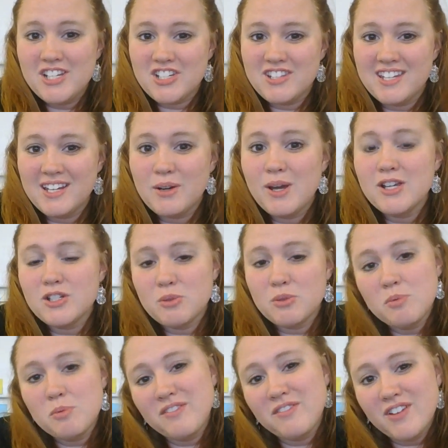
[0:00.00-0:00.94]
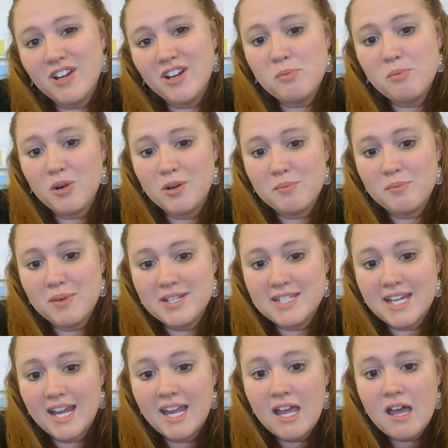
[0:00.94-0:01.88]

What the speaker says: The equation will be very important Monday.